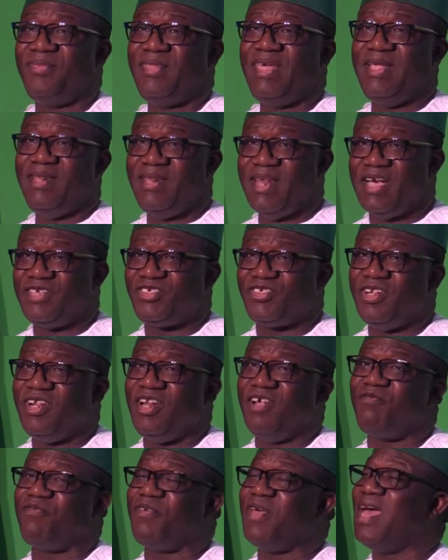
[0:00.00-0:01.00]
in
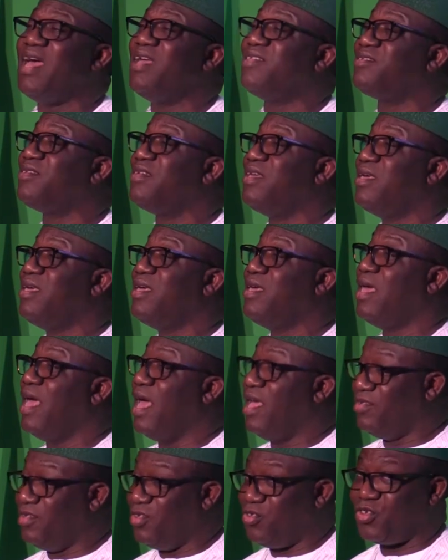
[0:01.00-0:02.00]
national affairs
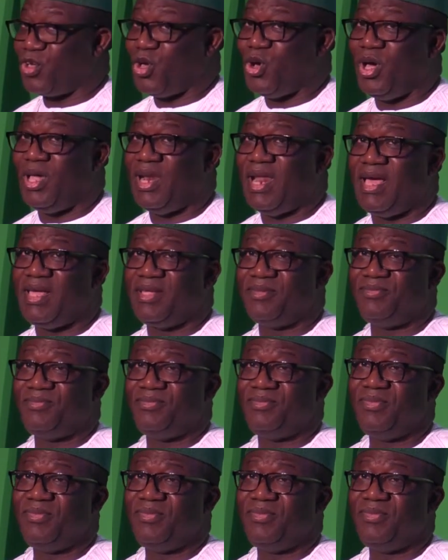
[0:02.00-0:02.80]
as a scholar,